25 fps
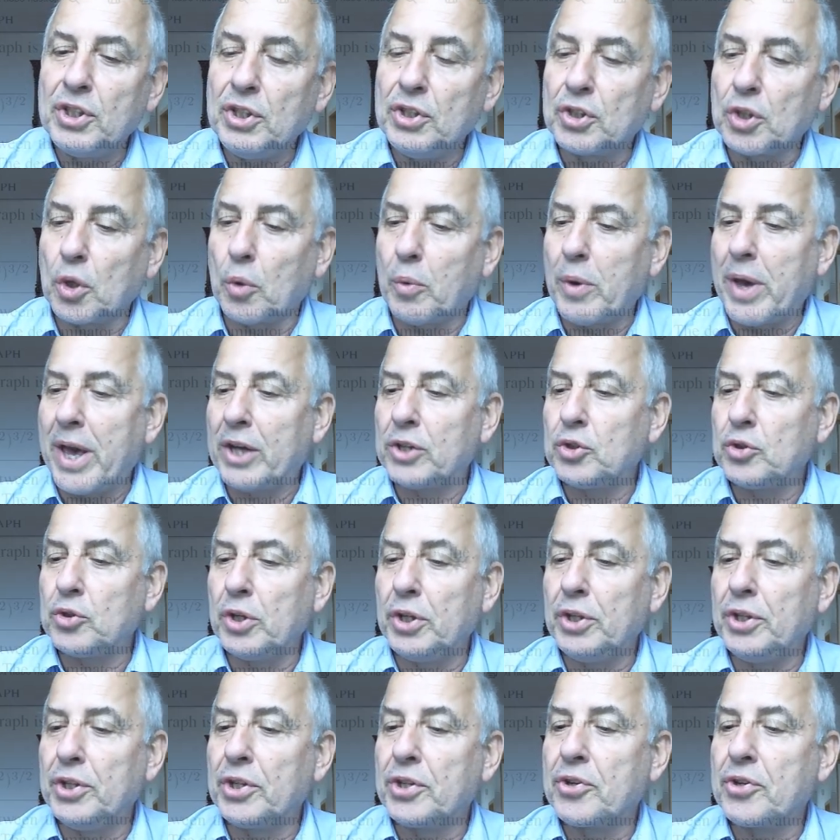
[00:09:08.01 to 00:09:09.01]
So actually
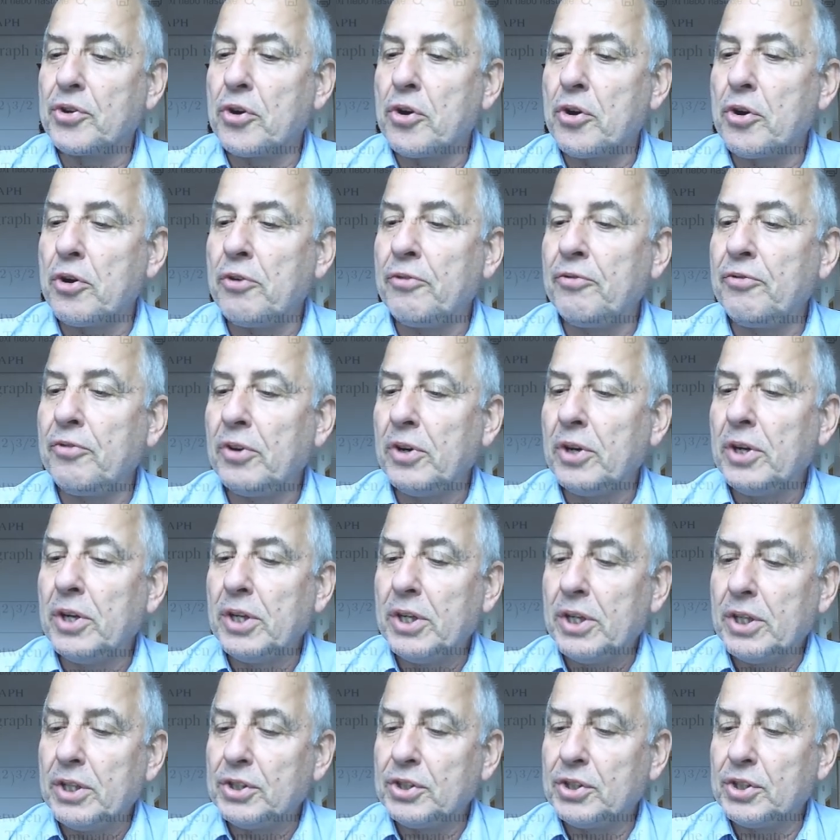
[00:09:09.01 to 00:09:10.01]
the curve
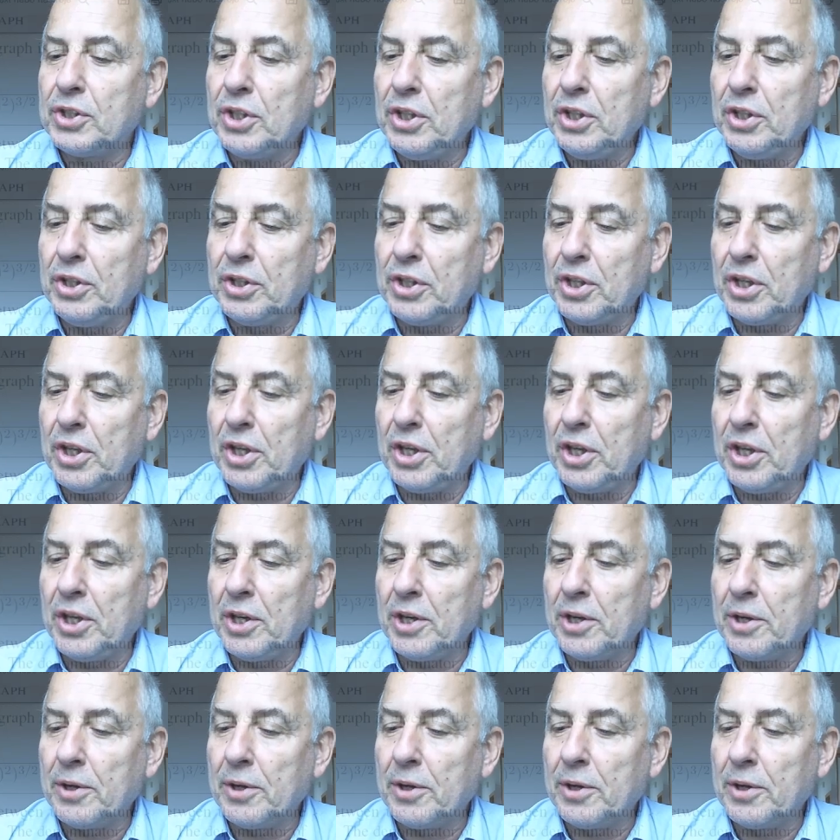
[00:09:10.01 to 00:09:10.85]
ct